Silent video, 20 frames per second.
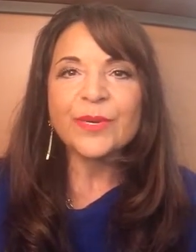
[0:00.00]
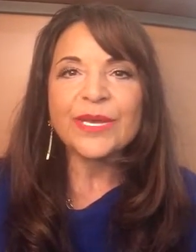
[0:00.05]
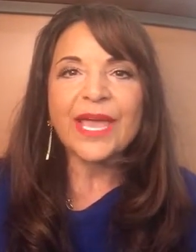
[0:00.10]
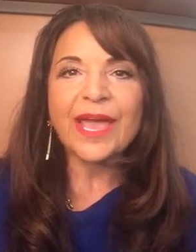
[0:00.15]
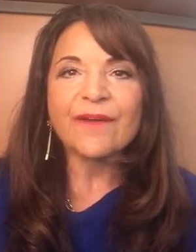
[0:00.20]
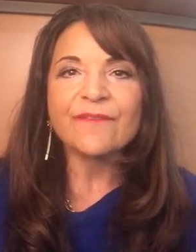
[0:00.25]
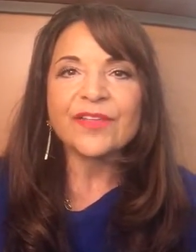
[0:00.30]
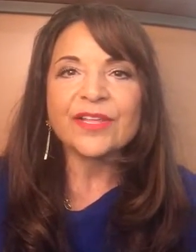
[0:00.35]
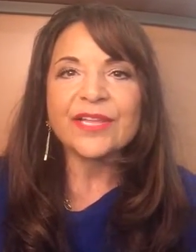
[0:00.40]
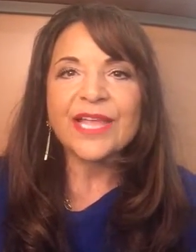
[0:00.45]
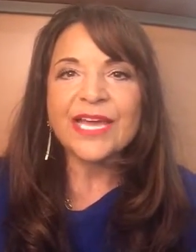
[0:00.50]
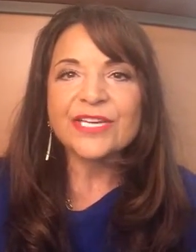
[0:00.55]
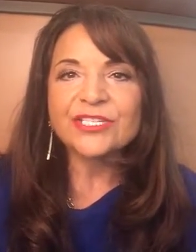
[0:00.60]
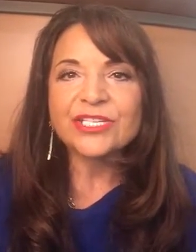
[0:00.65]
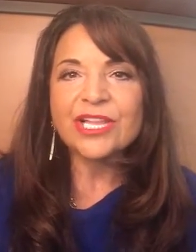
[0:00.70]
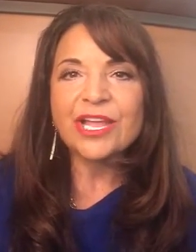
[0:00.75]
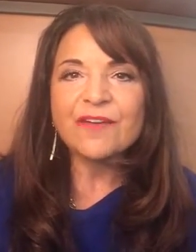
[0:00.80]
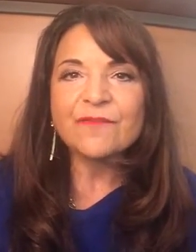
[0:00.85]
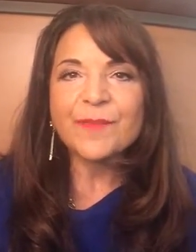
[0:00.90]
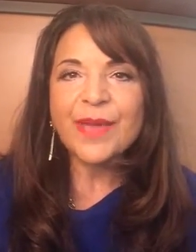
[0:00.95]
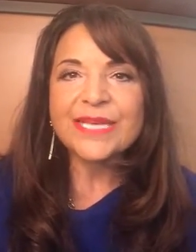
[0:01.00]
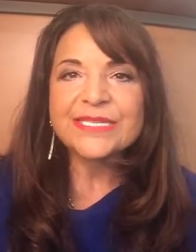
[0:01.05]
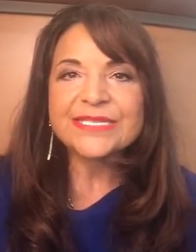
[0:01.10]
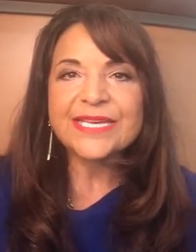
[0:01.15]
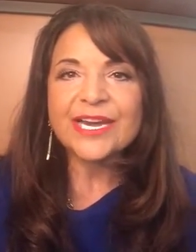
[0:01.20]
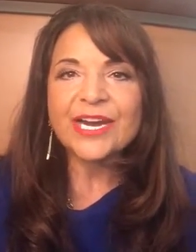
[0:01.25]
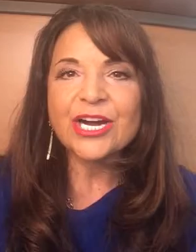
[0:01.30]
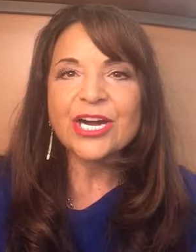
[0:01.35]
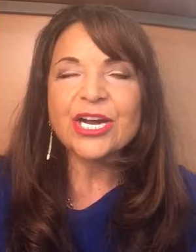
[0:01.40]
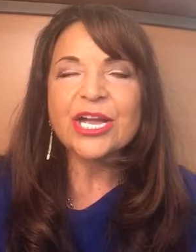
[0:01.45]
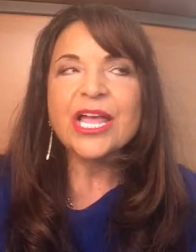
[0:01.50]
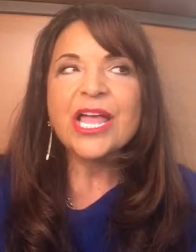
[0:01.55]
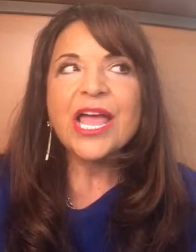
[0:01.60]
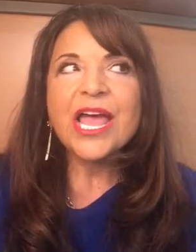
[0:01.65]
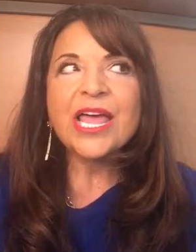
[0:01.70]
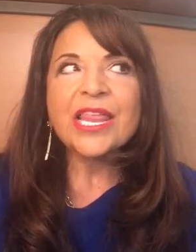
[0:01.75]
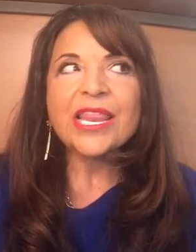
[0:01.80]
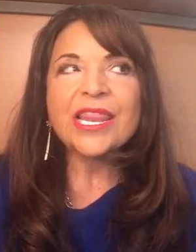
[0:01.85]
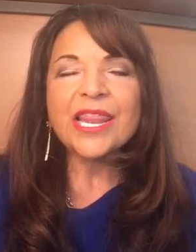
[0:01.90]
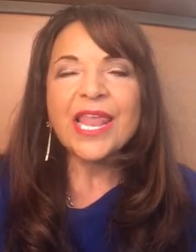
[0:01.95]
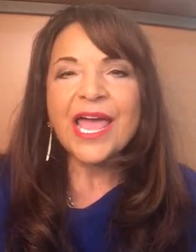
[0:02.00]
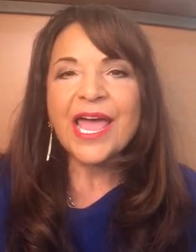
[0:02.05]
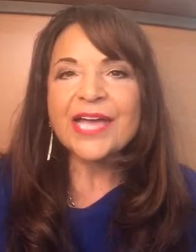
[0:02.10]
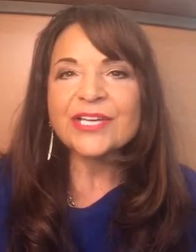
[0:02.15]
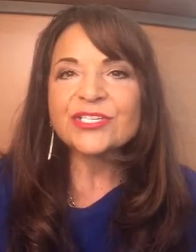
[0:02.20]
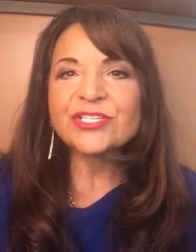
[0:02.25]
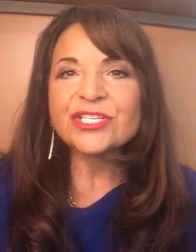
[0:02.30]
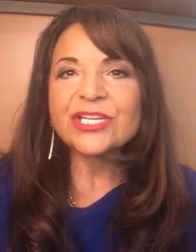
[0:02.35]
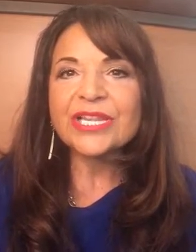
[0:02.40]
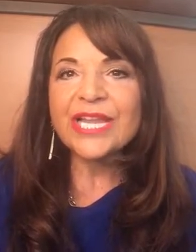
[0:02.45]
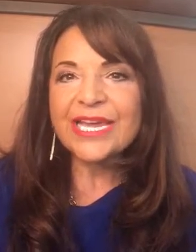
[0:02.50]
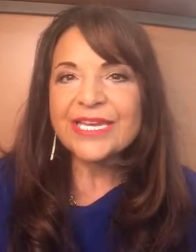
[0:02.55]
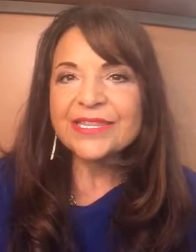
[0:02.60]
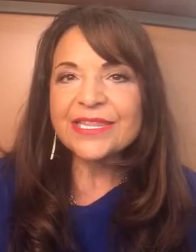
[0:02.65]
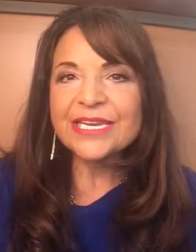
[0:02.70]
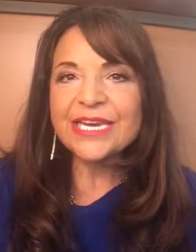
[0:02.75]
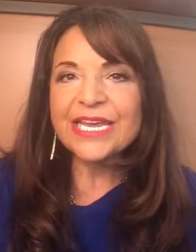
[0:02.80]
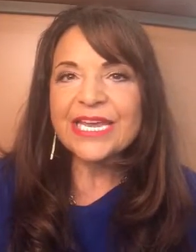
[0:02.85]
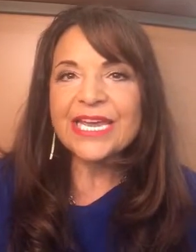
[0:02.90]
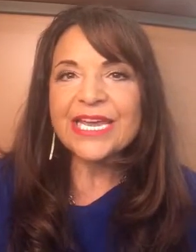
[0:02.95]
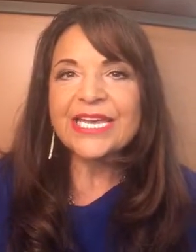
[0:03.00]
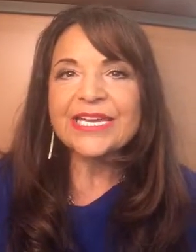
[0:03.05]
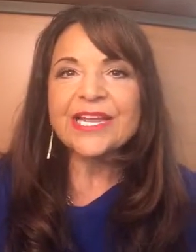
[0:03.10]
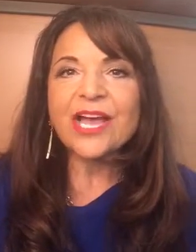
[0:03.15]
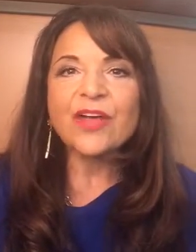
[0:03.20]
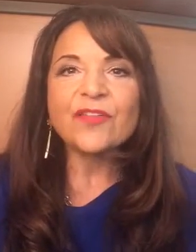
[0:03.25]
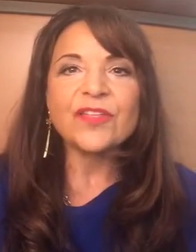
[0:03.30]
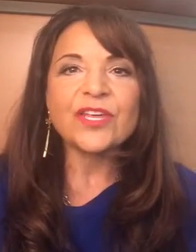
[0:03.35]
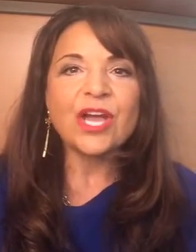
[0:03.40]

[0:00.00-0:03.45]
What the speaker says: We have the Lash Love Mascara, Lash Lengthening,